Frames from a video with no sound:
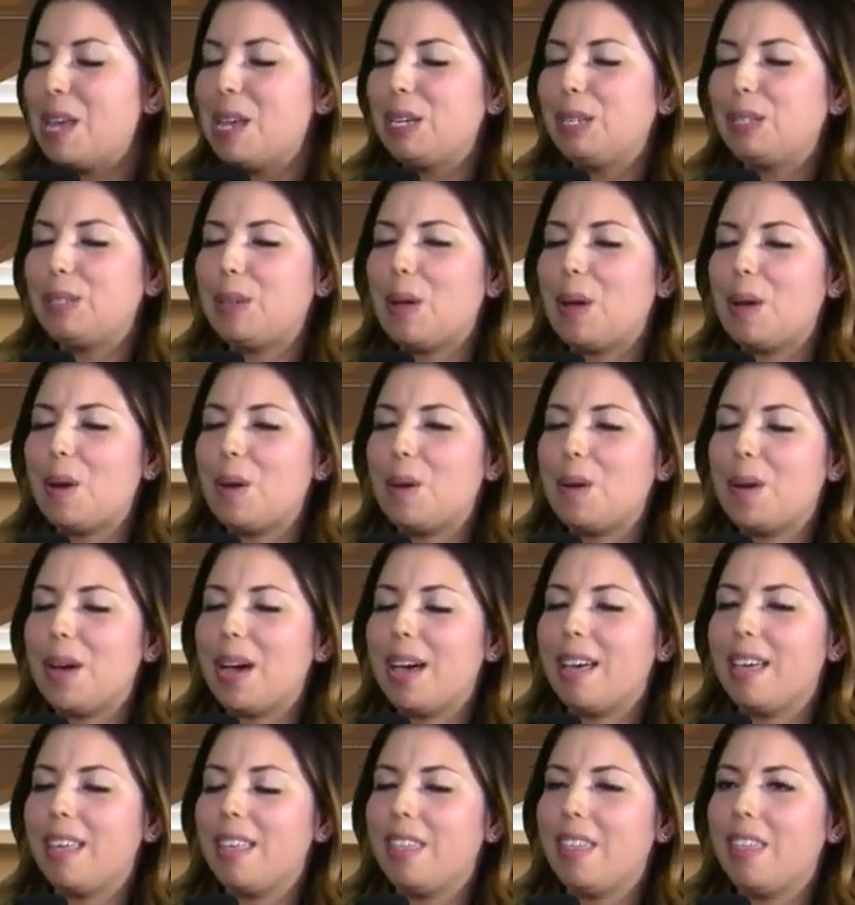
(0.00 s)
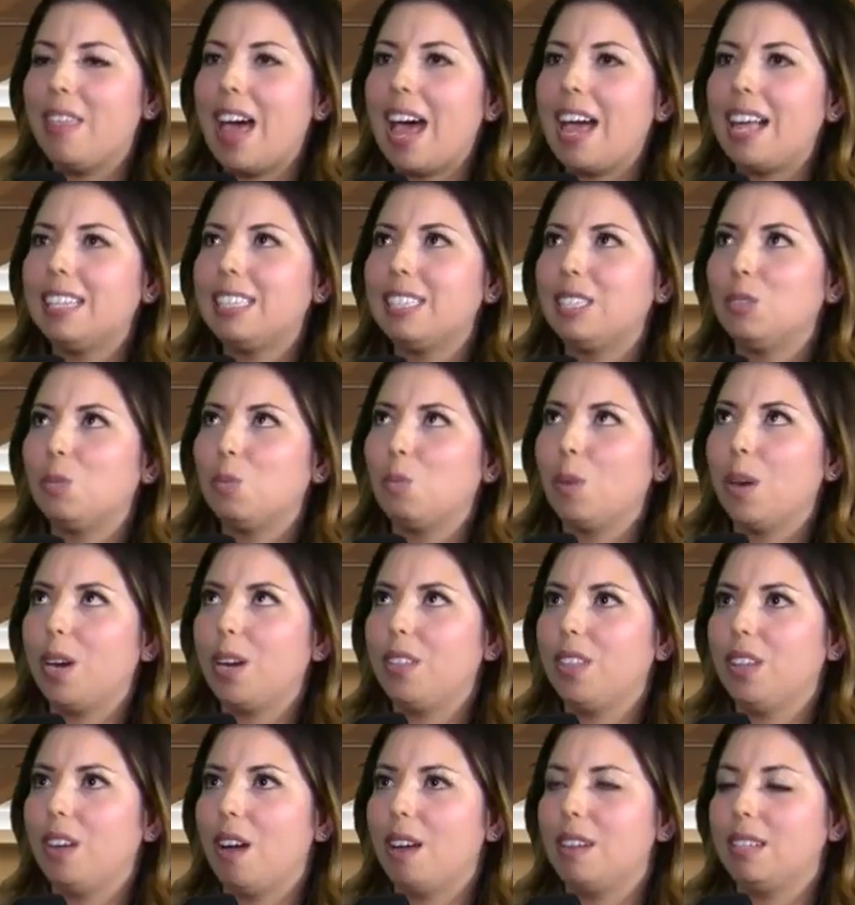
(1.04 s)
So uh, that's where
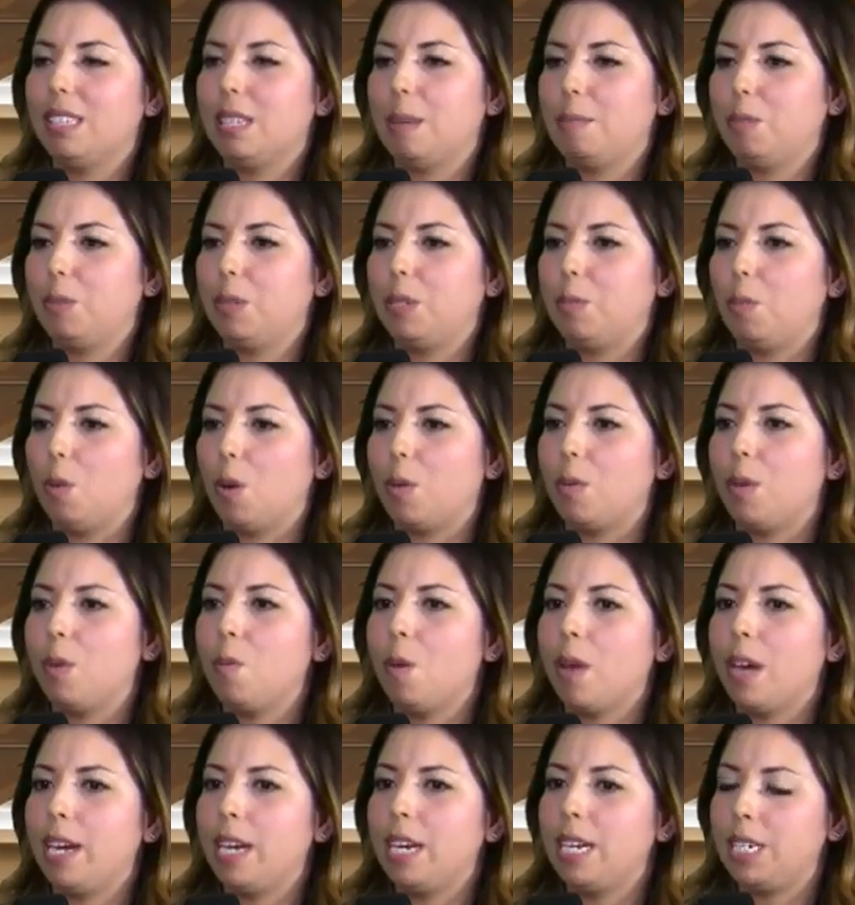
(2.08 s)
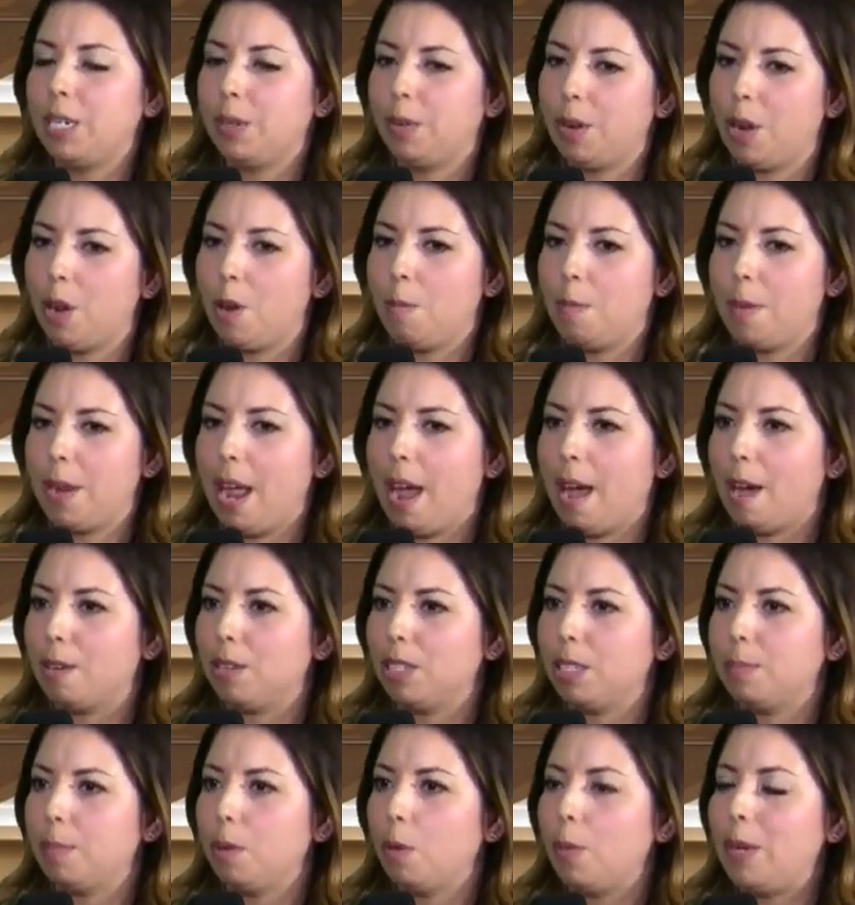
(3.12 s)
the concept was born. We wanted to do an open
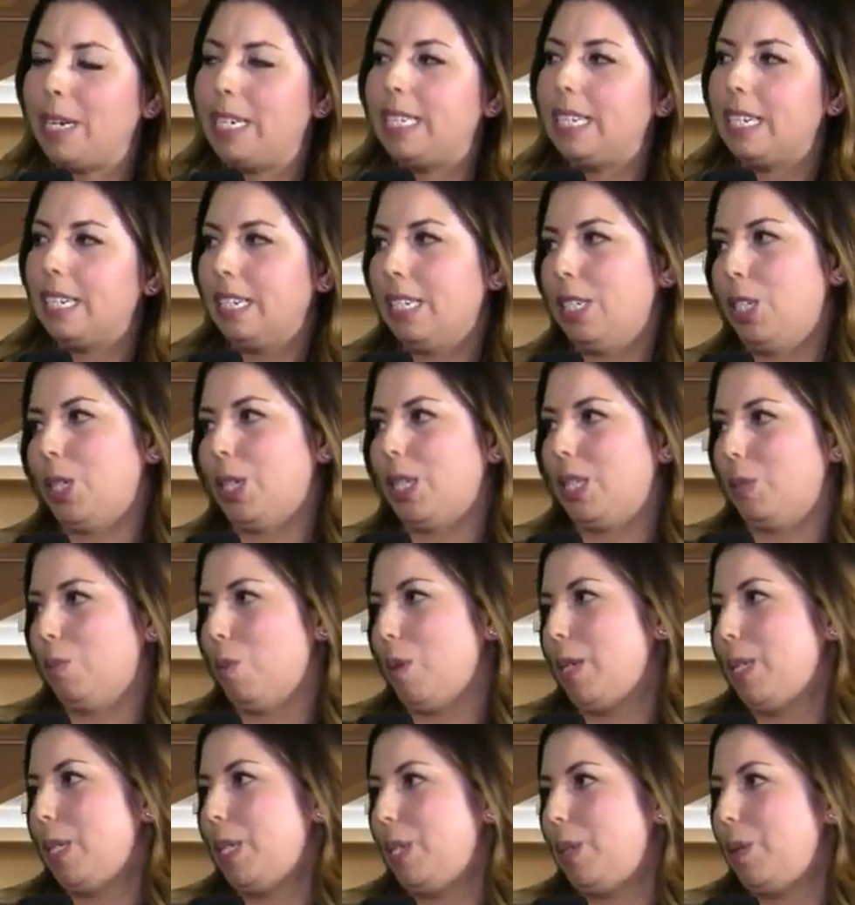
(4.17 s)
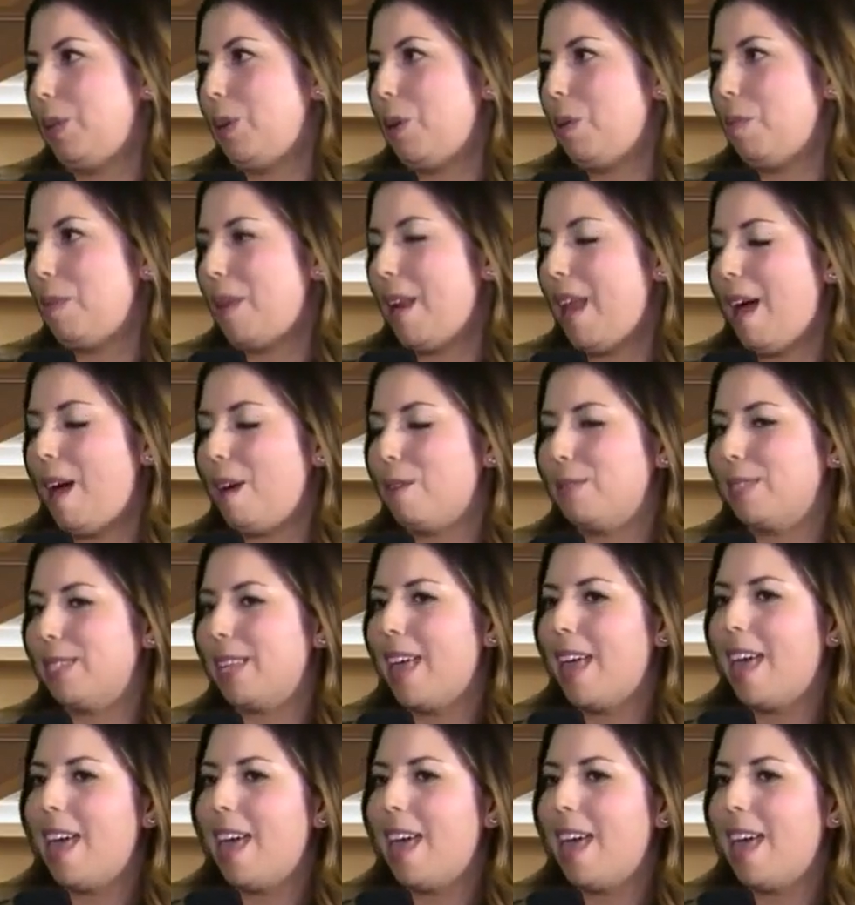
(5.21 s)
house, but we didn't just want to do an open house.